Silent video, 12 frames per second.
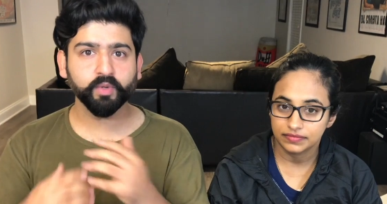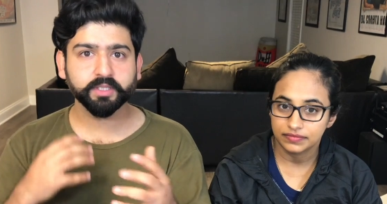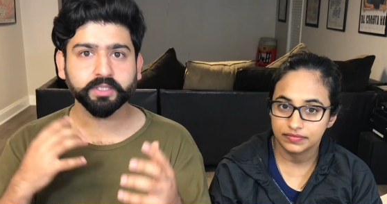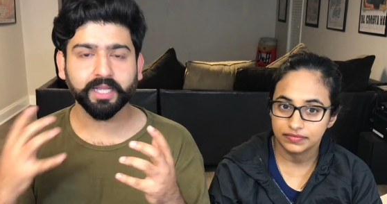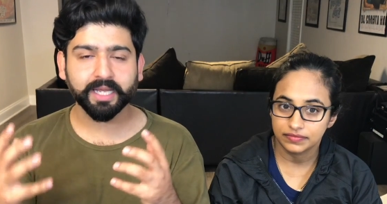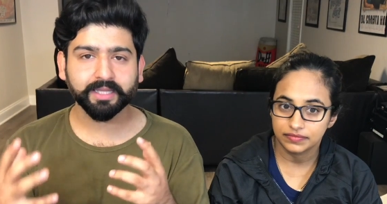
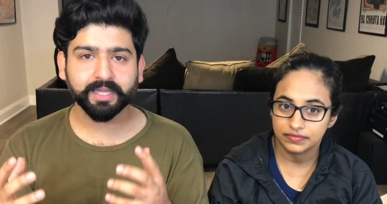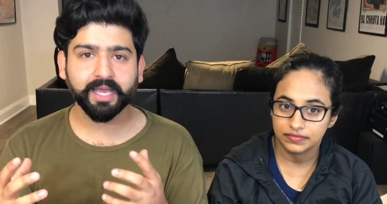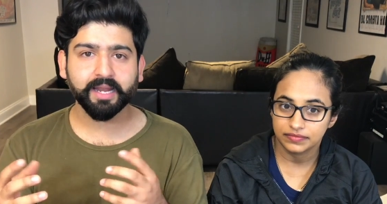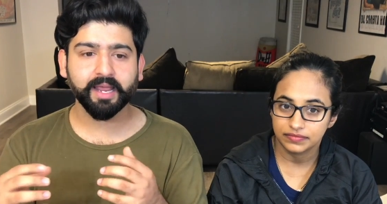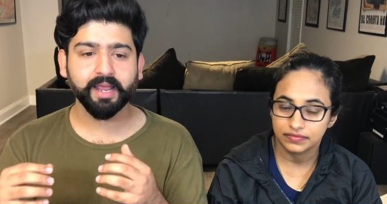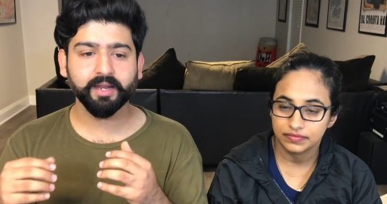Speaker 1: was like
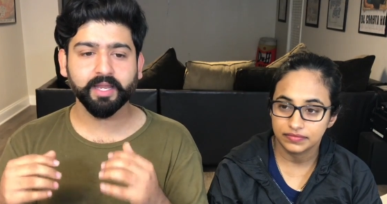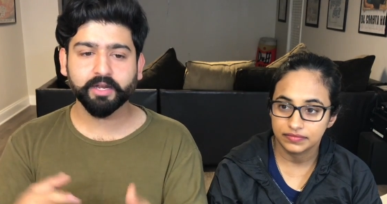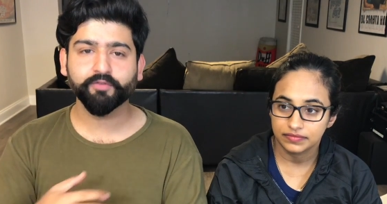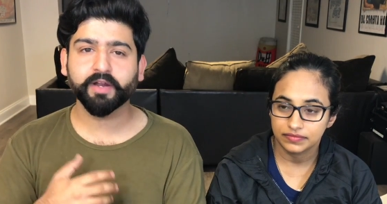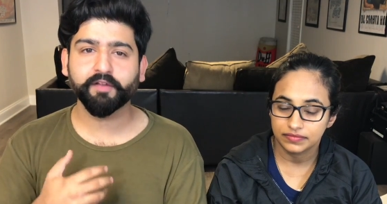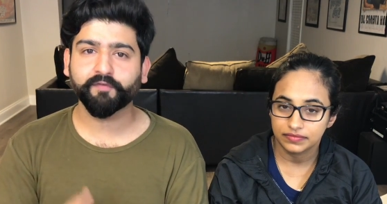that, and he
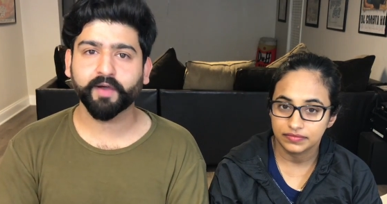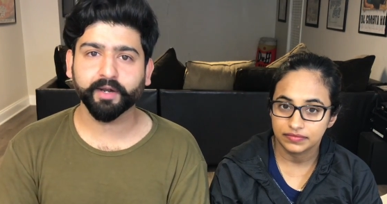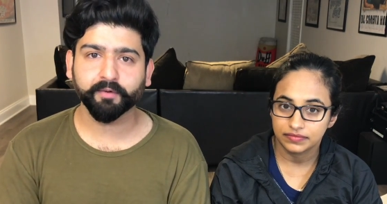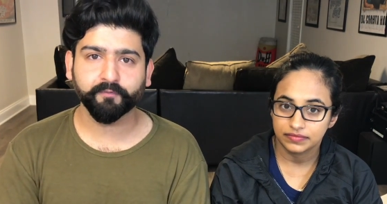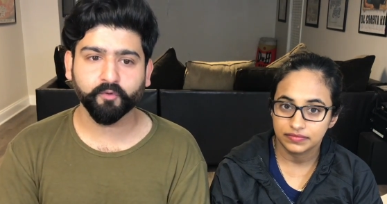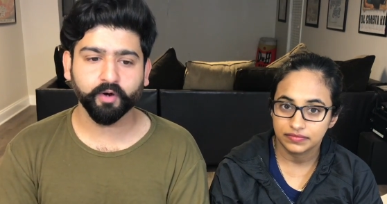didn't really
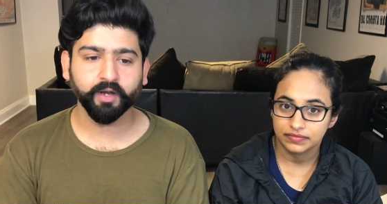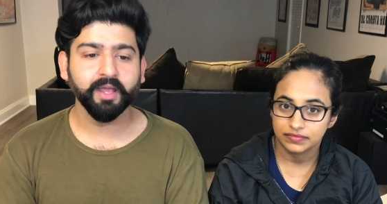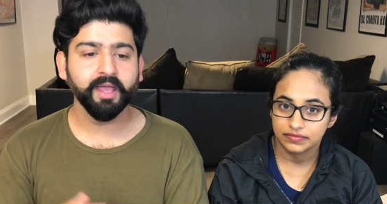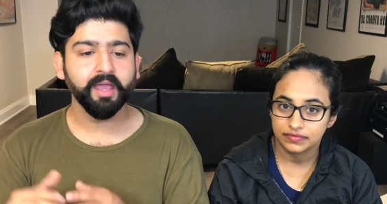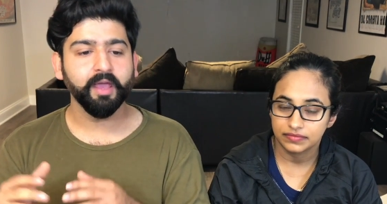fight up for it.